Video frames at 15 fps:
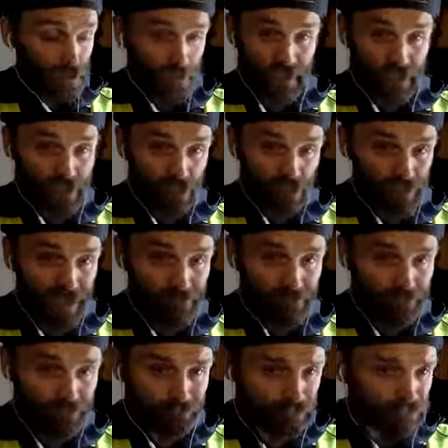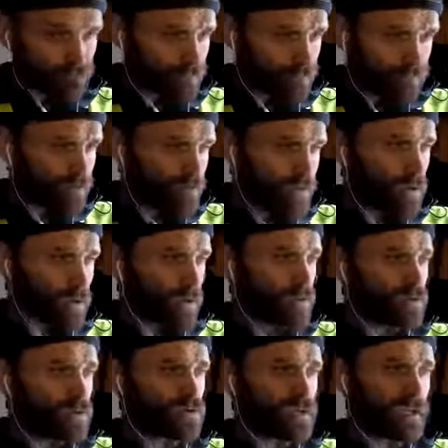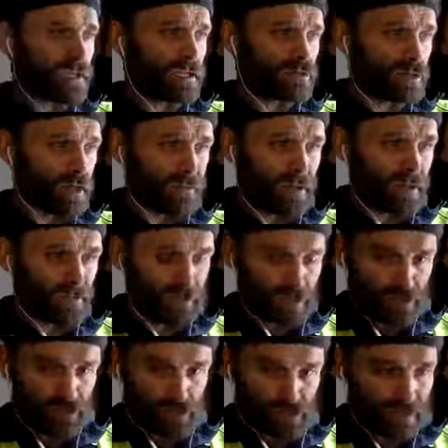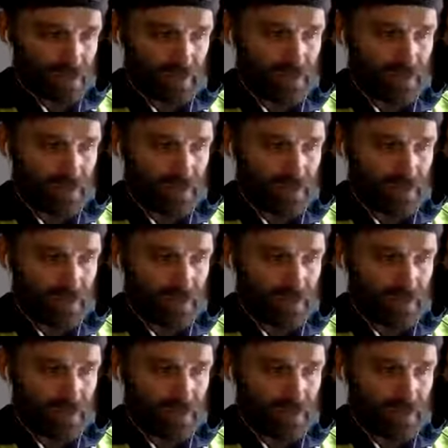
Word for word: to extreme, you're going to try and extrapolate the extreme